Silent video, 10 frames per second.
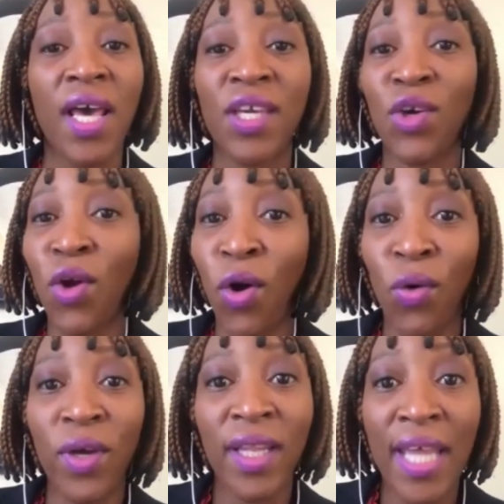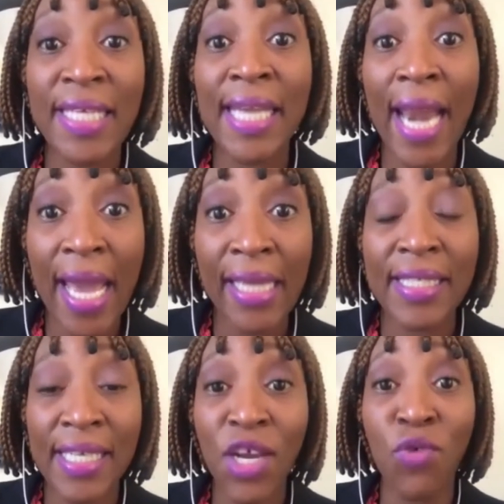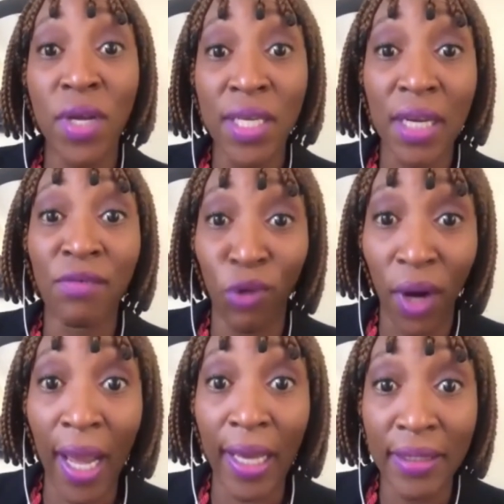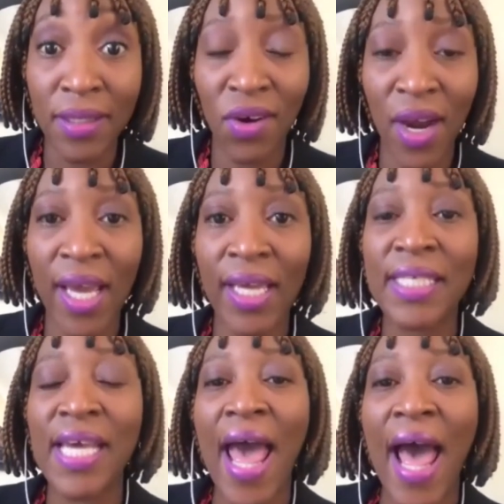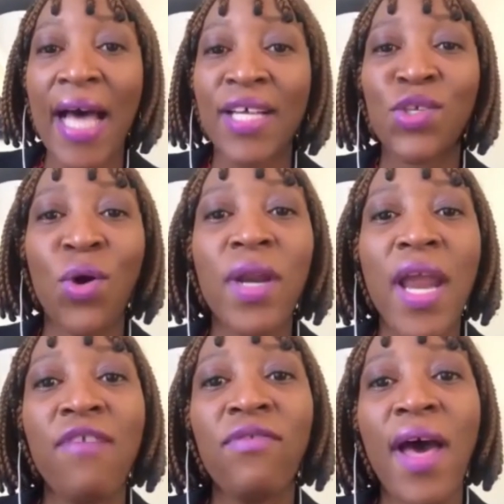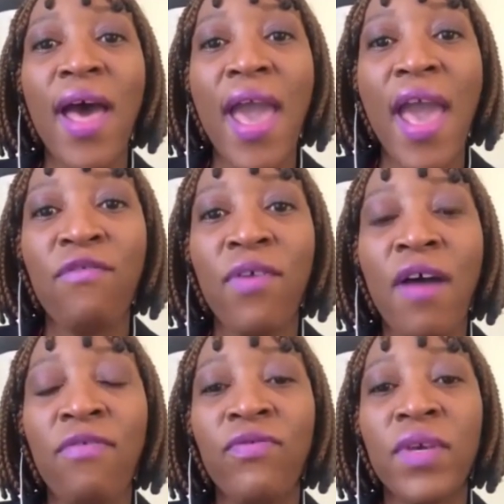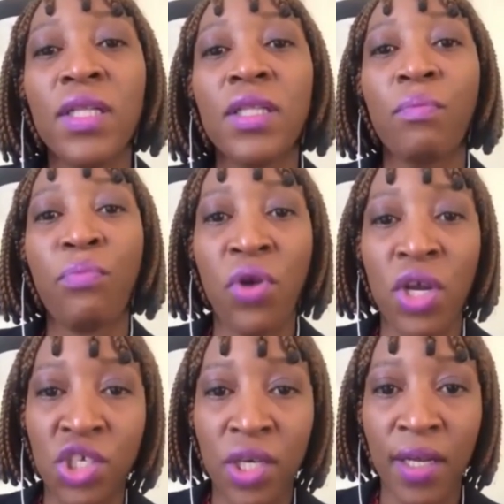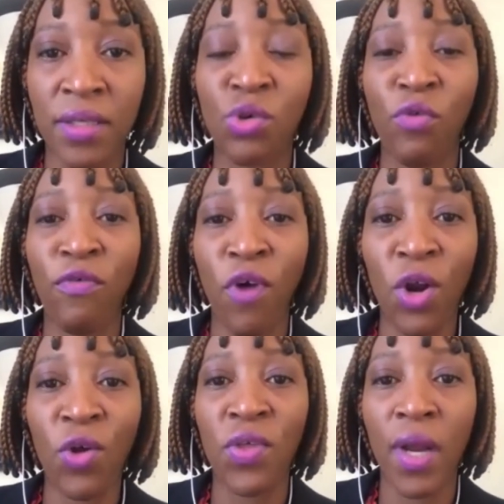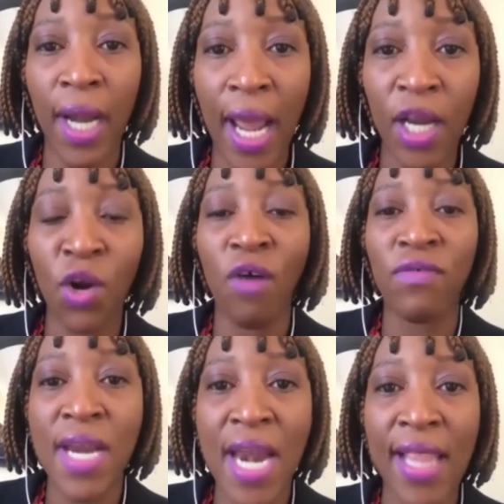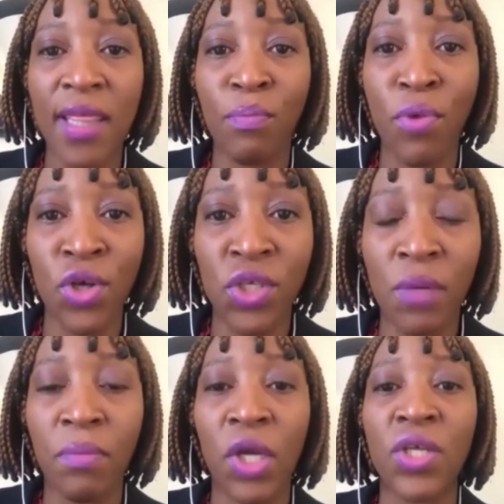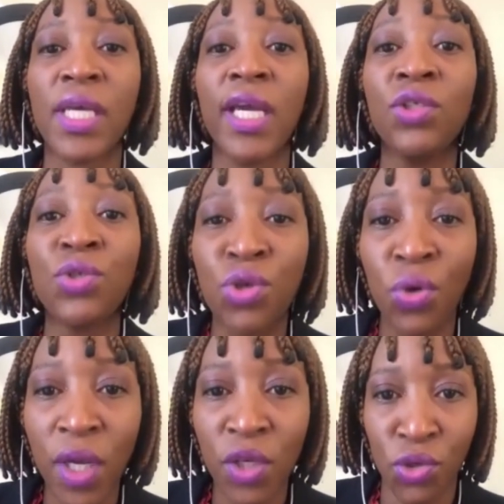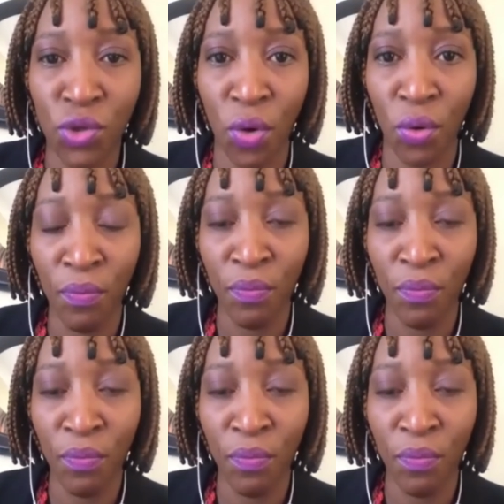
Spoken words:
you know, there's lanes, there's a reason for lanes, right? So never, ever feel the pressure to follow the lane of another person, because in doing so,